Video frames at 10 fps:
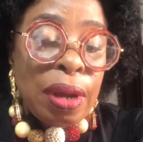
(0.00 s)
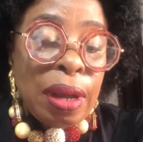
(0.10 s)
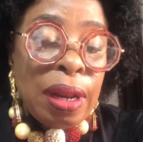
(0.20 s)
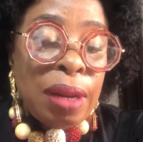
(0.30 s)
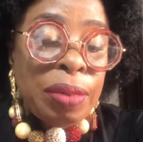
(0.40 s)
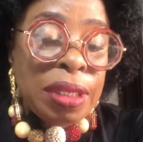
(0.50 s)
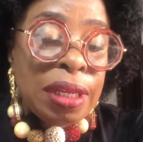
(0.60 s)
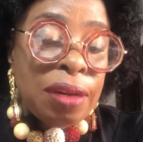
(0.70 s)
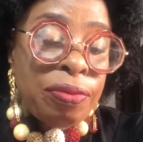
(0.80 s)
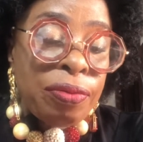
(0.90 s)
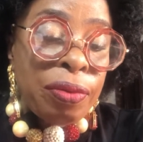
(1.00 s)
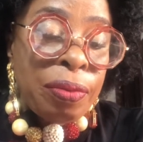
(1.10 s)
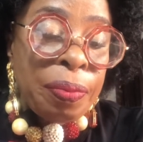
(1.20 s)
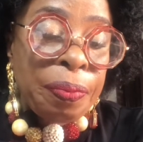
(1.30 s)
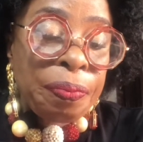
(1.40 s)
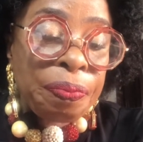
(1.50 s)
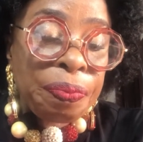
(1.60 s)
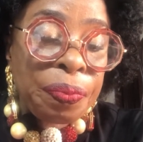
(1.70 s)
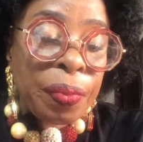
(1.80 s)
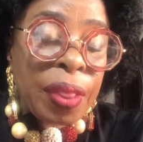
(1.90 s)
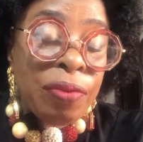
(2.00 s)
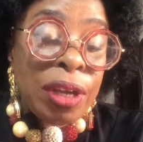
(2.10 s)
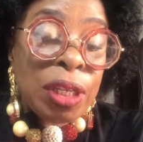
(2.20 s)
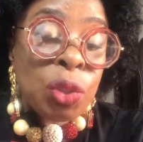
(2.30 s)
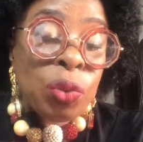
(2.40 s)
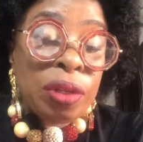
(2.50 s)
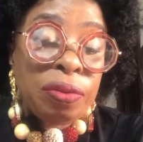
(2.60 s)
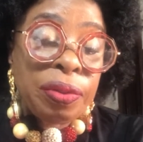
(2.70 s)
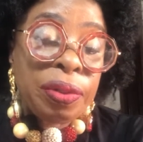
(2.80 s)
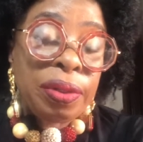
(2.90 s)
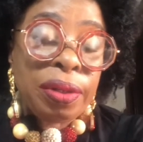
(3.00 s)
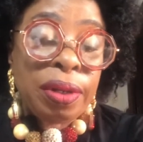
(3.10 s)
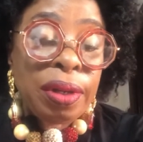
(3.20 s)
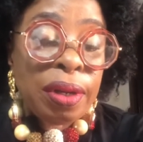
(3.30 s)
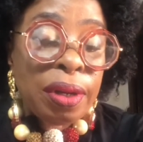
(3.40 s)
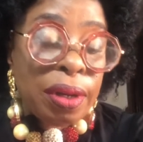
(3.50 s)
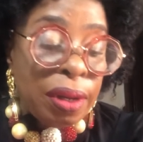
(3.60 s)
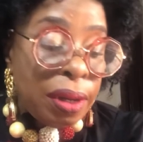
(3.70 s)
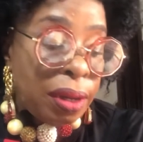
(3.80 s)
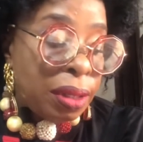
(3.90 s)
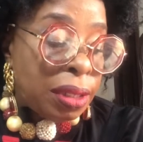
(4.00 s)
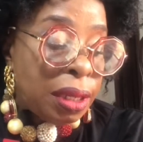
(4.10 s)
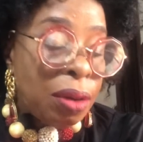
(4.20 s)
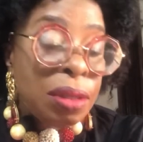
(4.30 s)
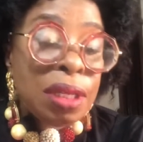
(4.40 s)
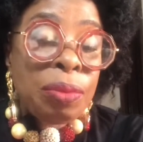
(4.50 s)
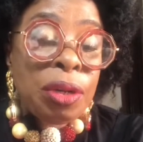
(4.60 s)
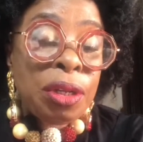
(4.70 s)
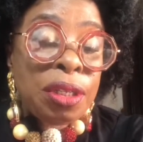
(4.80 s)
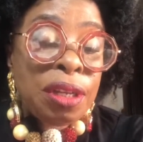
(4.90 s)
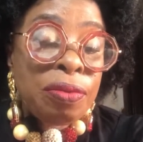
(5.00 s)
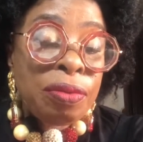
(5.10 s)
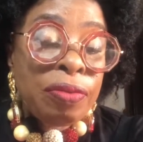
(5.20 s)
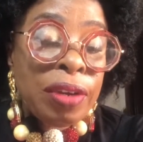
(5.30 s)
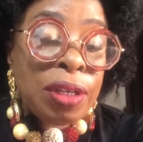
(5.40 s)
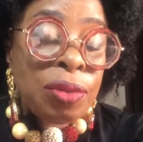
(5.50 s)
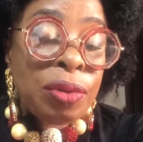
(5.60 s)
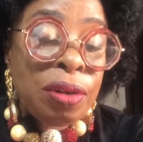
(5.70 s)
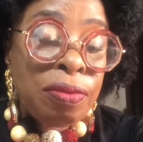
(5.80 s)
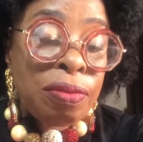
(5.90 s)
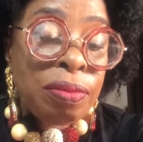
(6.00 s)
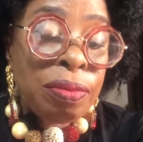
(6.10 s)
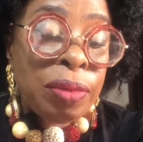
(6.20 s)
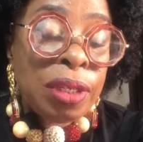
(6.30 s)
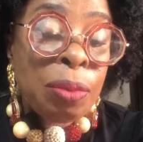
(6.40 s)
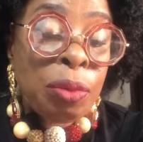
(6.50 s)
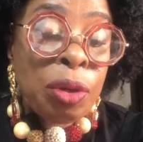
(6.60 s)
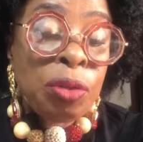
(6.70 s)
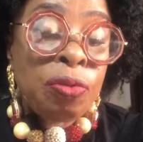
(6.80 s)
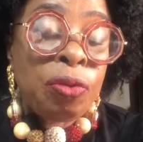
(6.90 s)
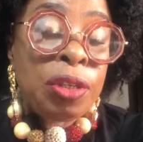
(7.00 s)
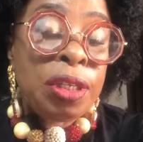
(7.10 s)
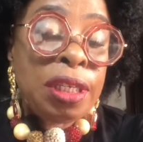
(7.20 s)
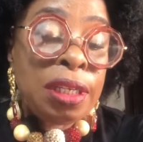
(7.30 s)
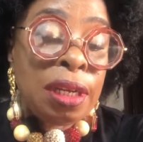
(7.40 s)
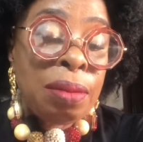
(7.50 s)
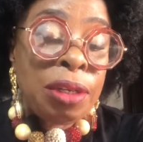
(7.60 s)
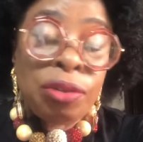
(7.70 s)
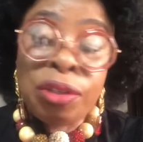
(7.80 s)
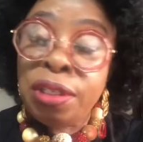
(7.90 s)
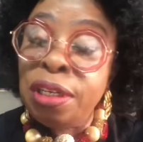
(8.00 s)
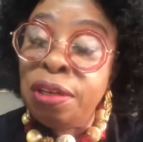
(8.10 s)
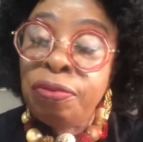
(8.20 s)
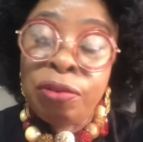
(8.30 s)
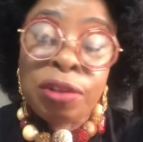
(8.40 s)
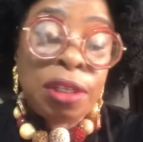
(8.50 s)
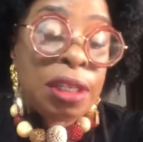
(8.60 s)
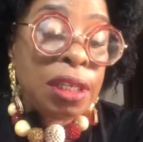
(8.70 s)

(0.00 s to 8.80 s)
Let me start from verse 12, 2 Samuel 7, verse 12, but I'm going to 14. I'm interested in 14.